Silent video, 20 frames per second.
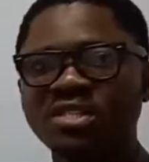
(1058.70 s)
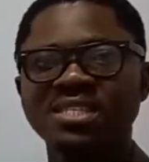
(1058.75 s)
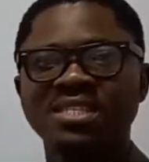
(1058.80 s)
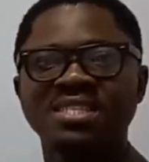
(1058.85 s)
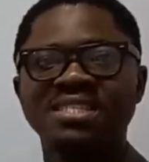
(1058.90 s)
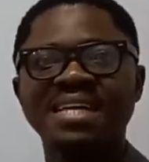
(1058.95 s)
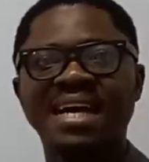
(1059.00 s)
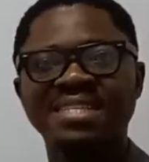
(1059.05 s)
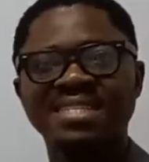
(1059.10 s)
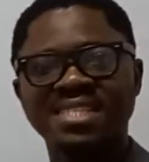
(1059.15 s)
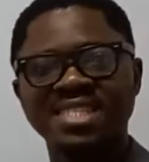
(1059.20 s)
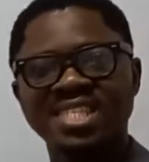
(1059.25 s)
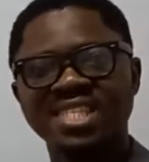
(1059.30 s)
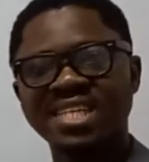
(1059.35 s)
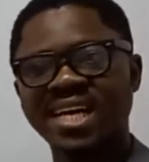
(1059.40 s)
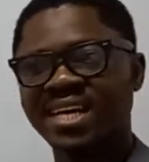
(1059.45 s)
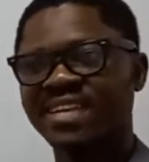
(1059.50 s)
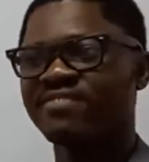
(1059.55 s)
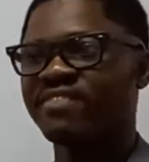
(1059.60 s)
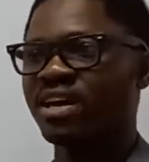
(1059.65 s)
it is at
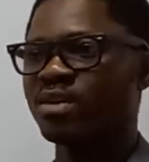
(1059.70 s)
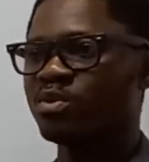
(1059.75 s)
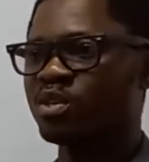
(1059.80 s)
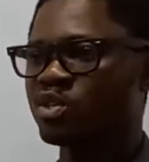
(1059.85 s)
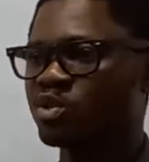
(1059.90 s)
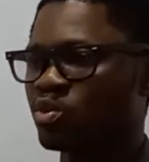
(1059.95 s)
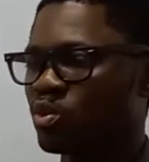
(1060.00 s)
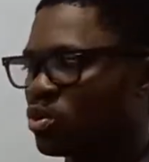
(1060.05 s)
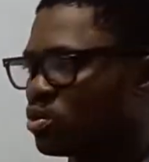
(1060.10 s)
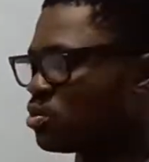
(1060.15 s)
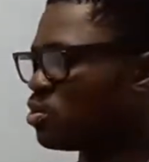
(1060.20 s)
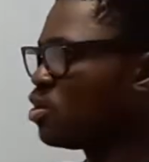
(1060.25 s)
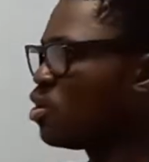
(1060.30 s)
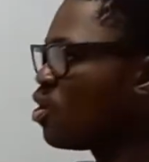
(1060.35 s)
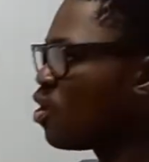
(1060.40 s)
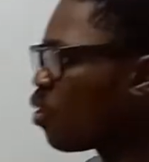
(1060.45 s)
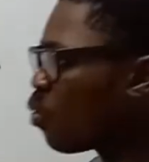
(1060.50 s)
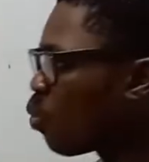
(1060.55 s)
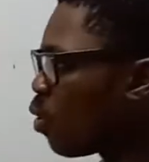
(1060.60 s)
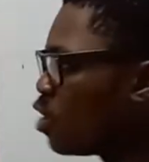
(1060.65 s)
initial revaluation,
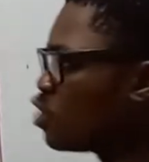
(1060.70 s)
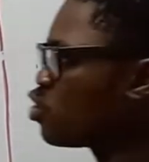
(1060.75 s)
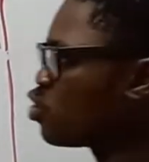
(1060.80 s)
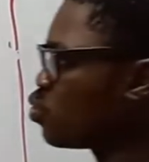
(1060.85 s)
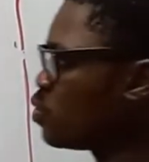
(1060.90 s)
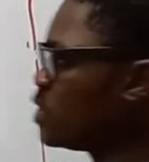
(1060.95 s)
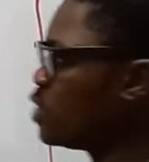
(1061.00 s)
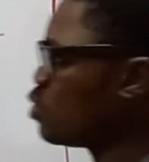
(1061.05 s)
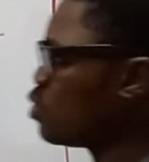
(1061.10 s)
what do?